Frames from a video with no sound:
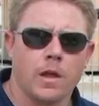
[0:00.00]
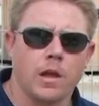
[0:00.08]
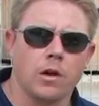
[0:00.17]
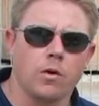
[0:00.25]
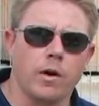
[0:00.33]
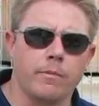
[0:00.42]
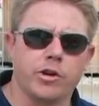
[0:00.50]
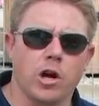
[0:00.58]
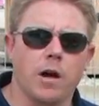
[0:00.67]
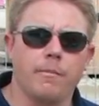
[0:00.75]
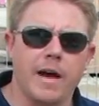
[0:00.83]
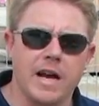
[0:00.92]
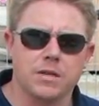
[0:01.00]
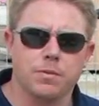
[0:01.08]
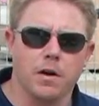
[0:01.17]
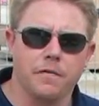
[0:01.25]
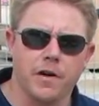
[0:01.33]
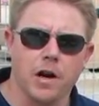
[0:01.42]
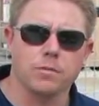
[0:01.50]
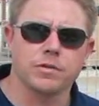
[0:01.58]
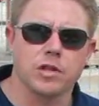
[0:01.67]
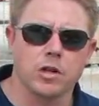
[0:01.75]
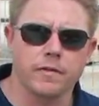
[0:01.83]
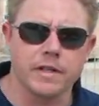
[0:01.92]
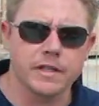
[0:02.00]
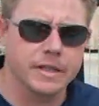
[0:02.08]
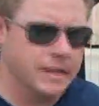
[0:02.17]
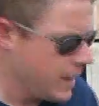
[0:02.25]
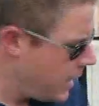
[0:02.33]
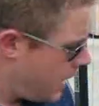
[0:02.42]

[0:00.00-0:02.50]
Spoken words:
Hello, I'm John, Maxwell Farm Service.